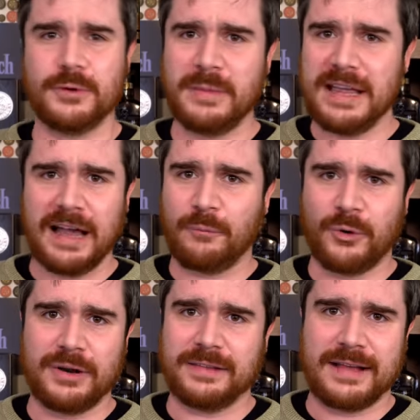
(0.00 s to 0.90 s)
For me, I
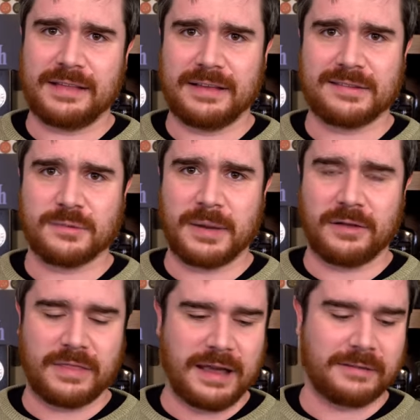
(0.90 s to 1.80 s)
worry a lot less
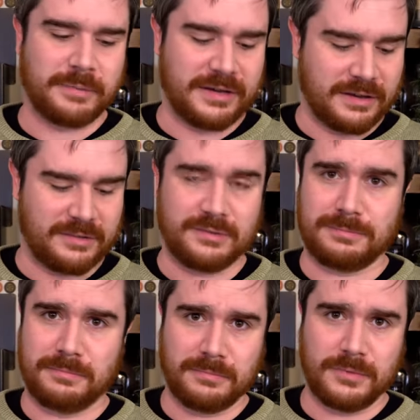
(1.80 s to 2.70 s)
about that
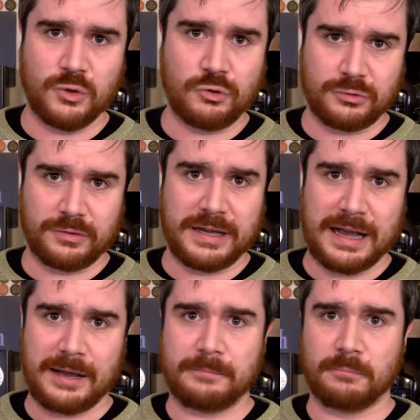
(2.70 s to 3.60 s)
because usually
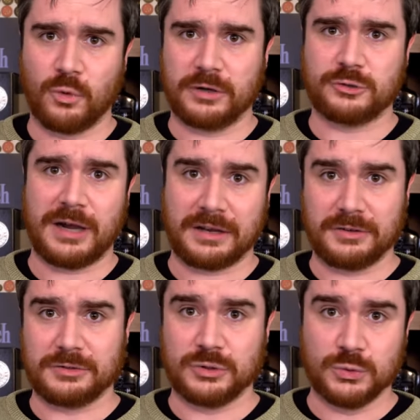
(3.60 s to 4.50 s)
I'm more
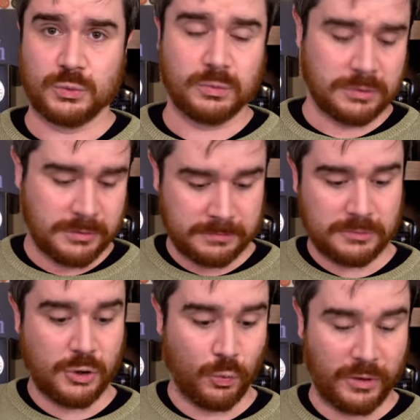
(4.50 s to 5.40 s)
attracted to
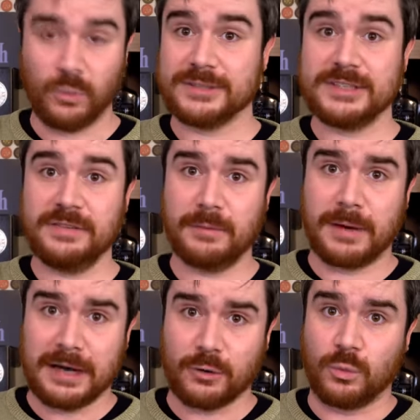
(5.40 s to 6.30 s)
knowing what's in the
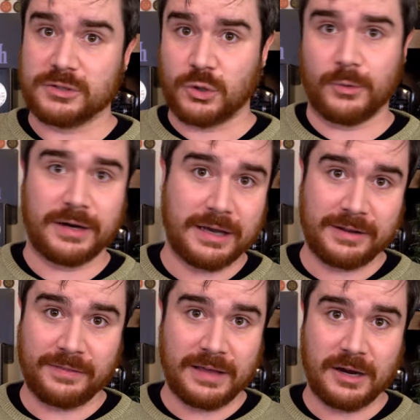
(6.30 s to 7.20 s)
bottle, what's going
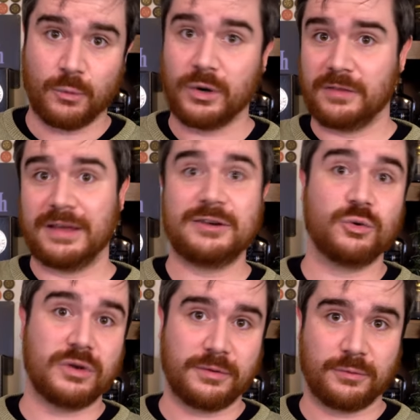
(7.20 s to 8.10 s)
on in there, what did they
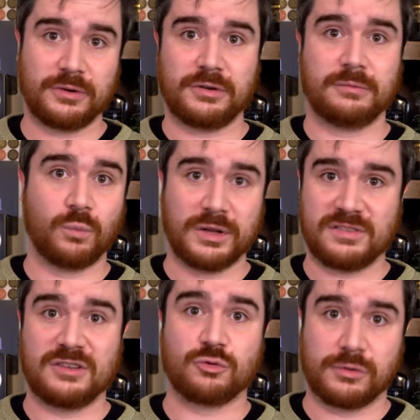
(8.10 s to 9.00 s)
do different, and
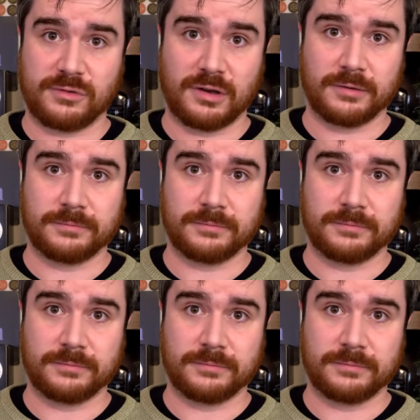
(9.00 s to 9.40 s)
what's interesting.